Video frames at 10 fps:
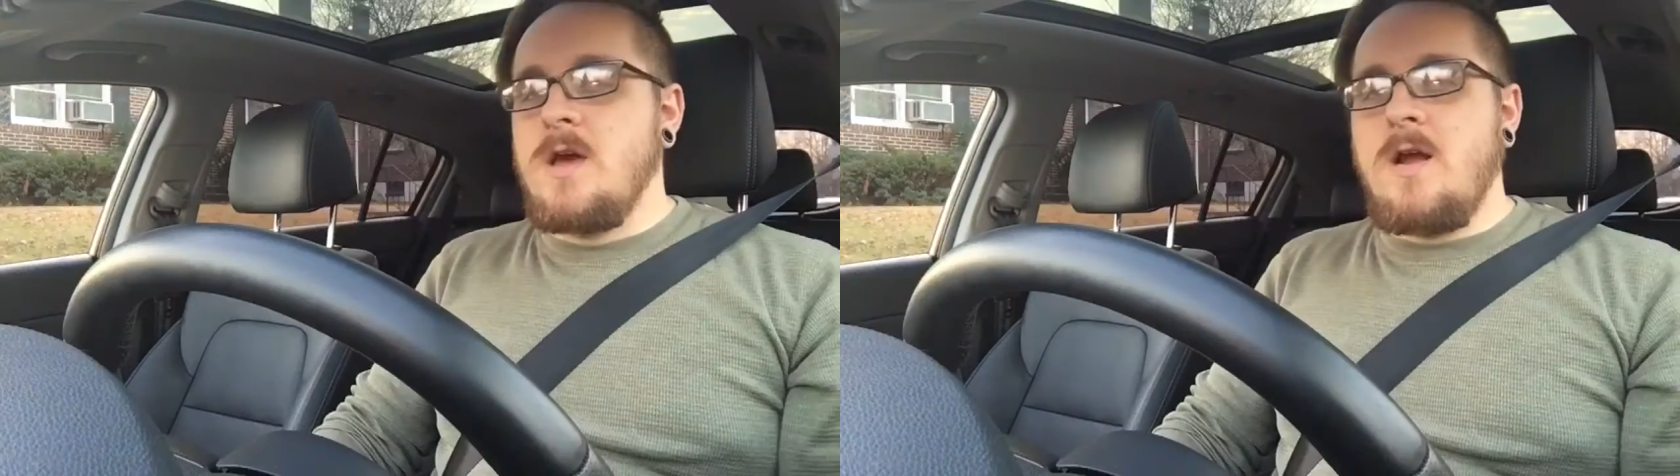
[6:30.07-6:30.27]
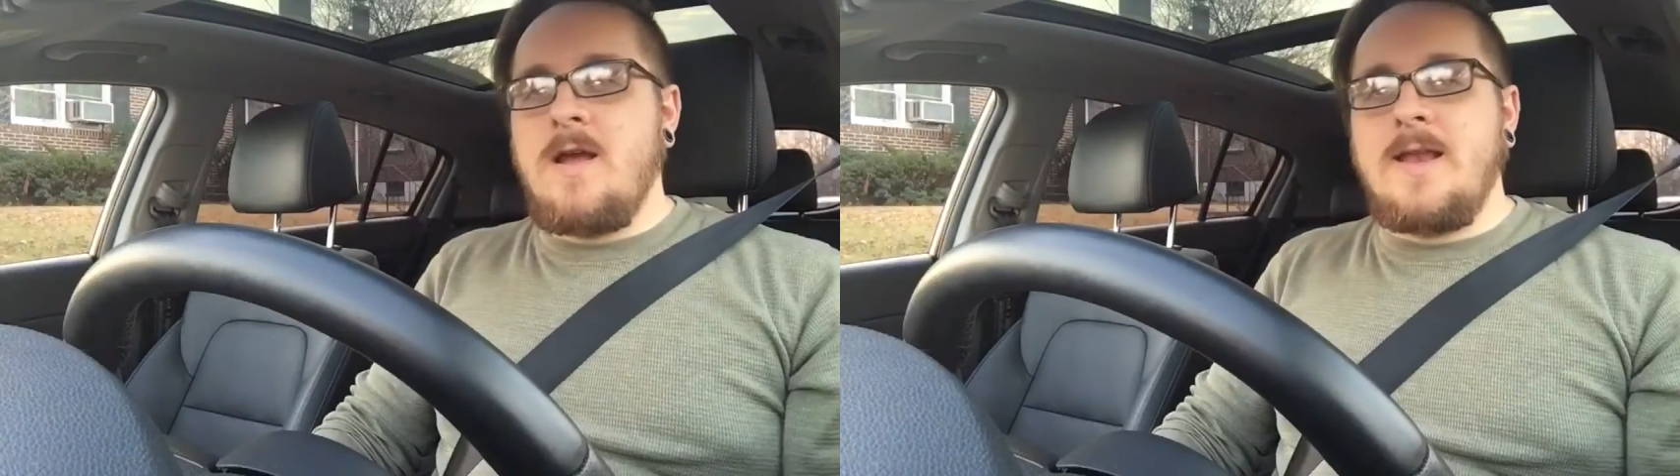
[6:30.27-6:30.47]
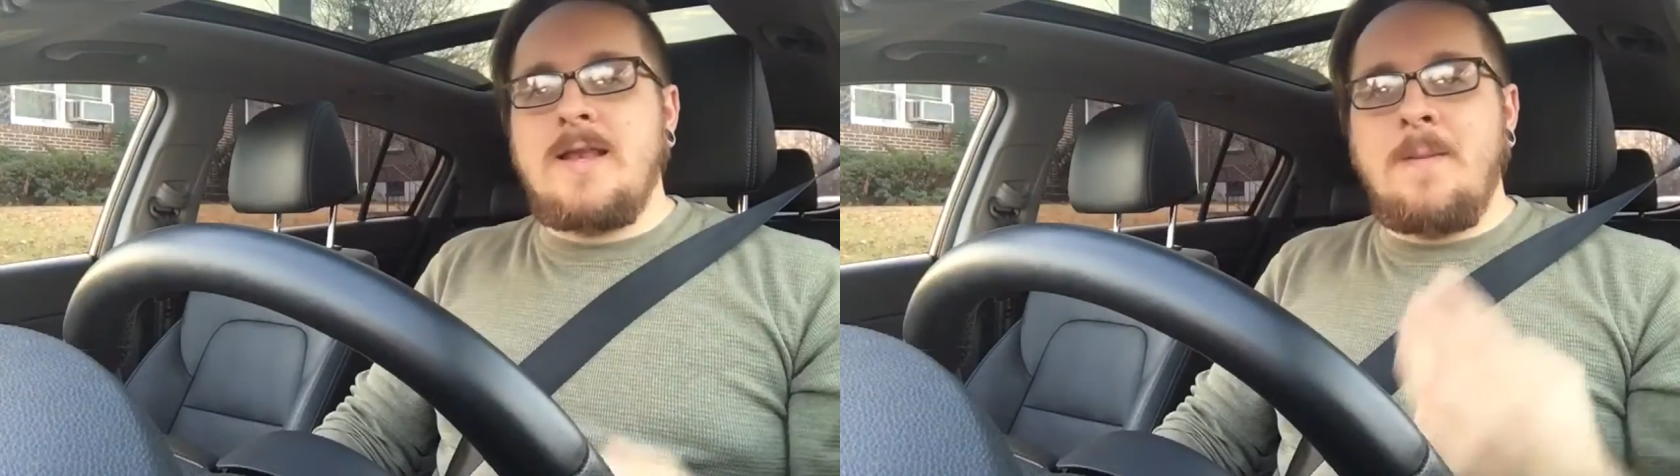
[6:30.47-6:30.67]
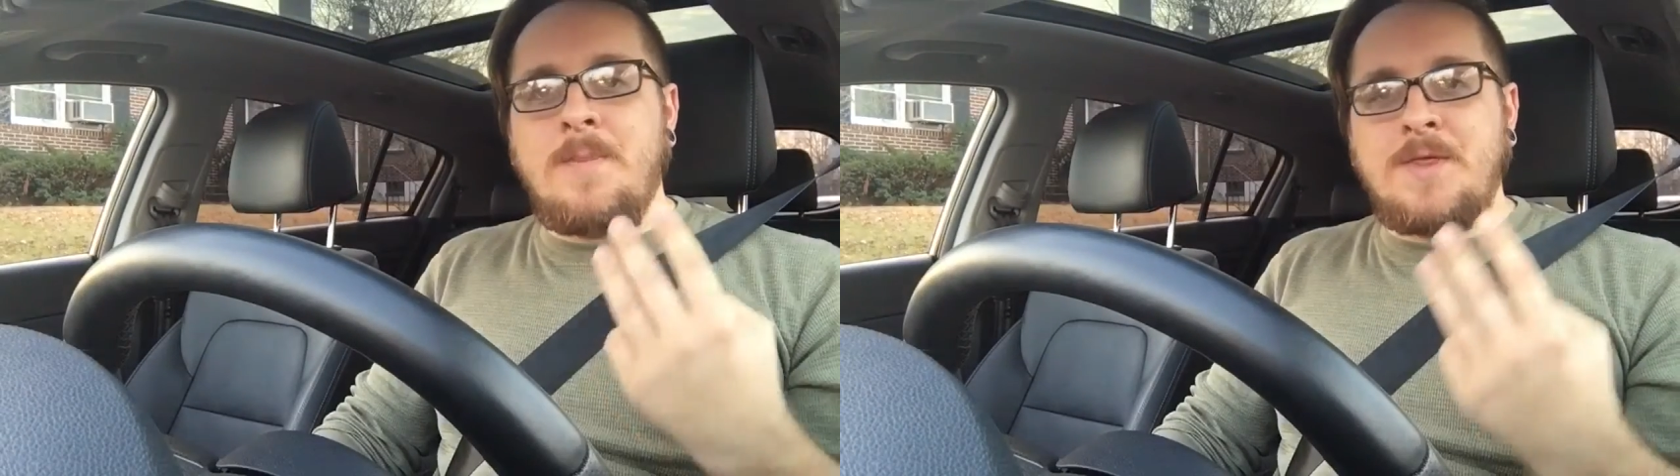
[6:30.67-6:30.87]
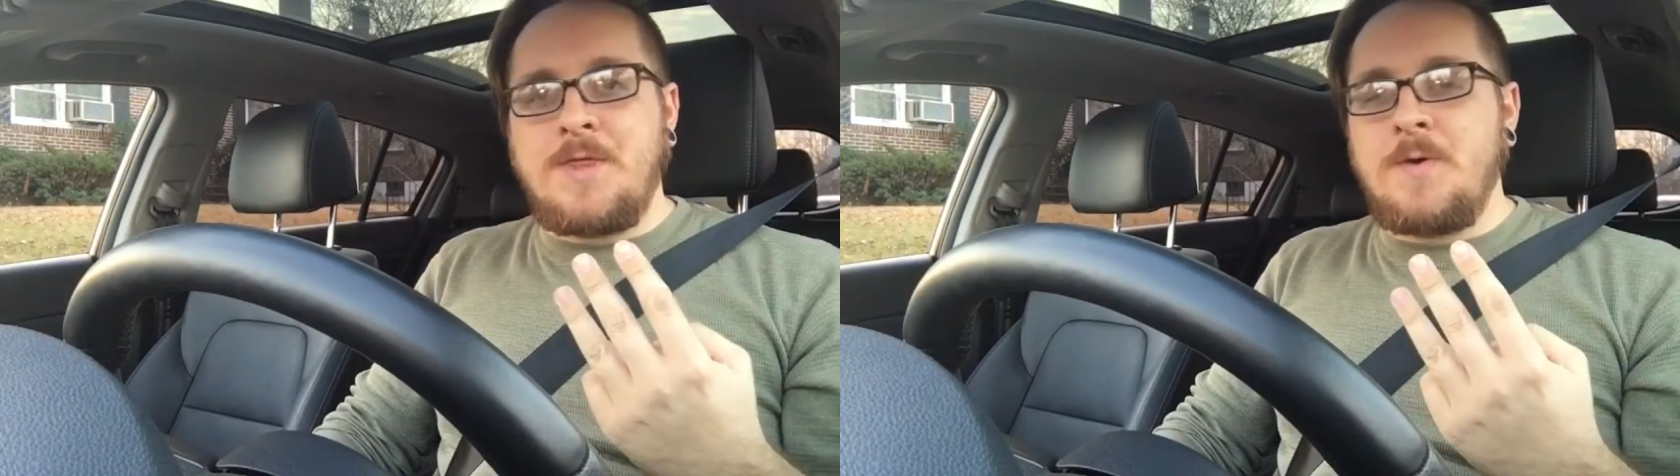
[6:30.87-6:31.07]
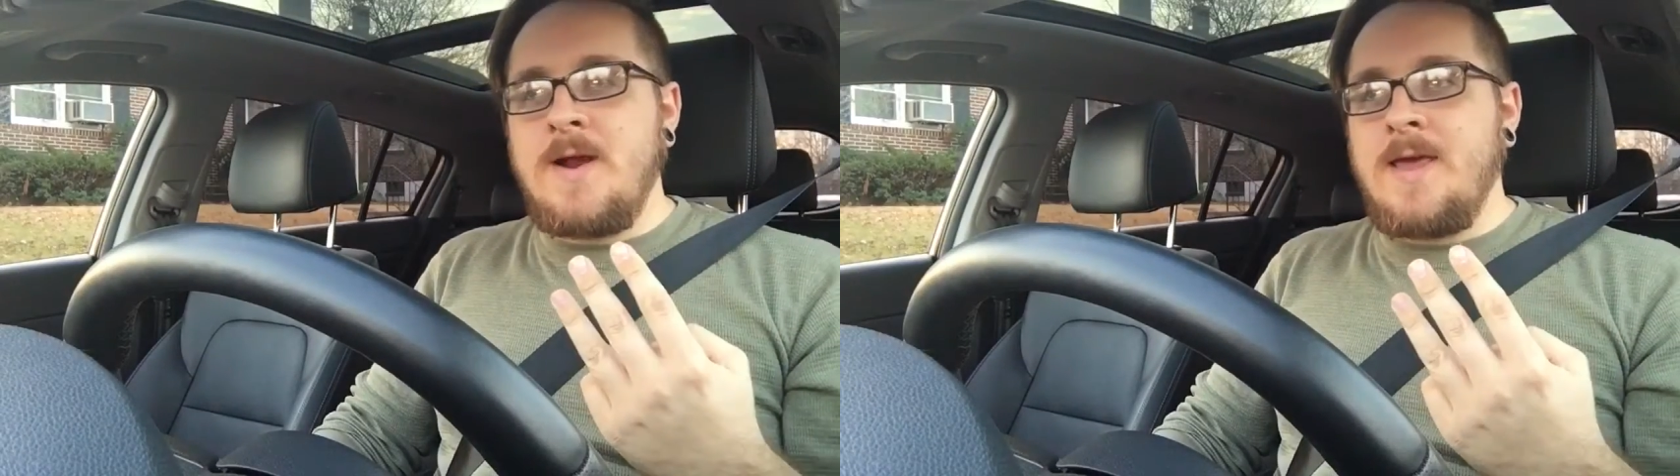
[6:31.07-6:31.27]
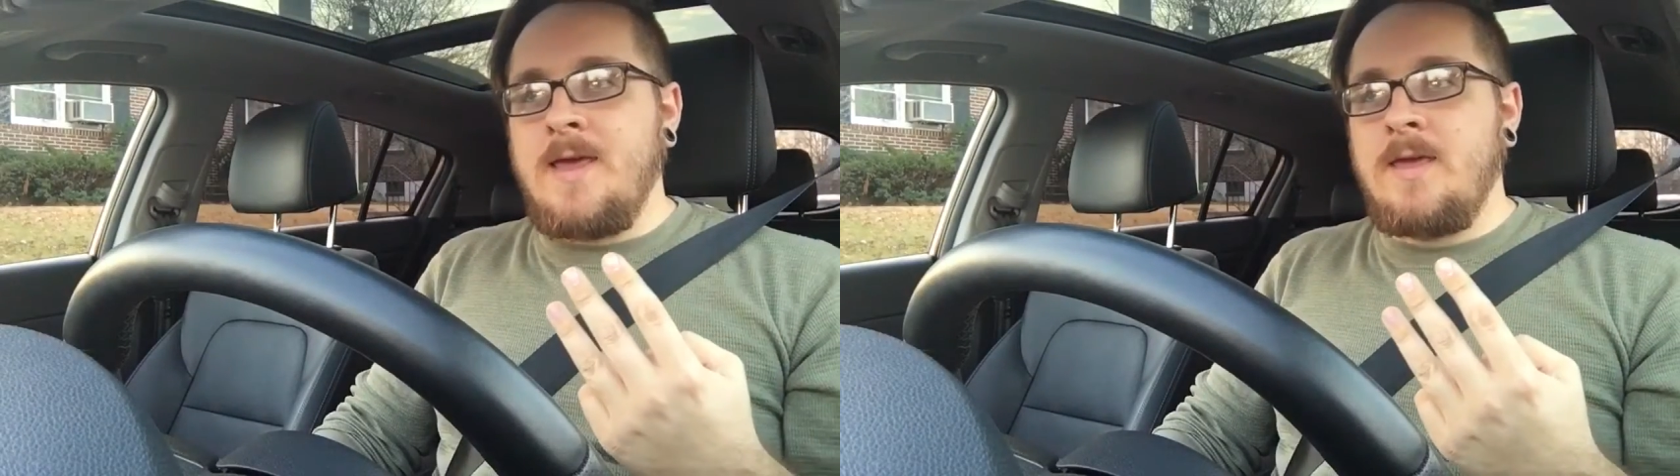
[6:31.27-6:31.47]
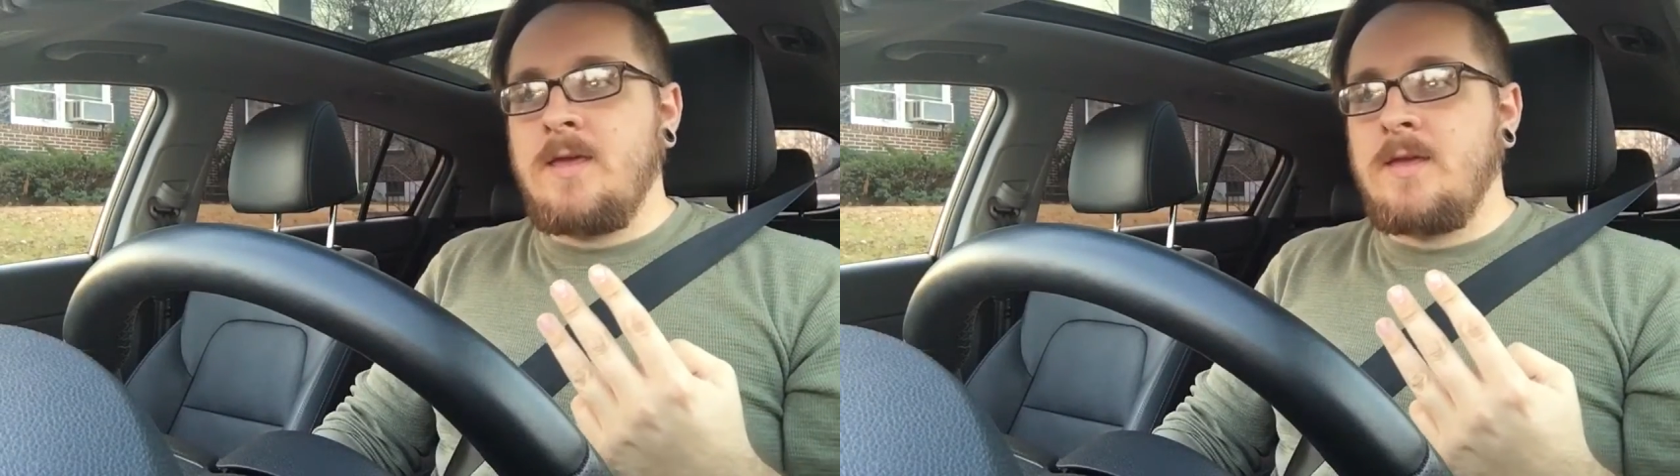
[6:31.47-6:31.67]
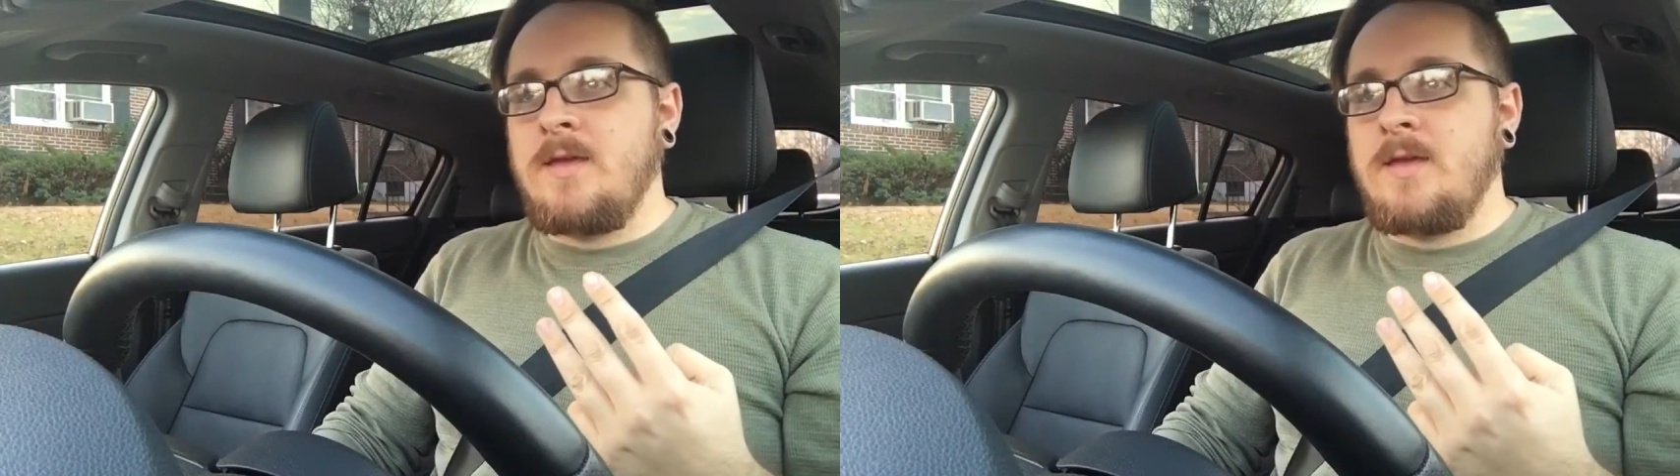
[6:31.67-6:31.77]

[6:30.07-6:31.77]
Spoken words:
All right, number 3,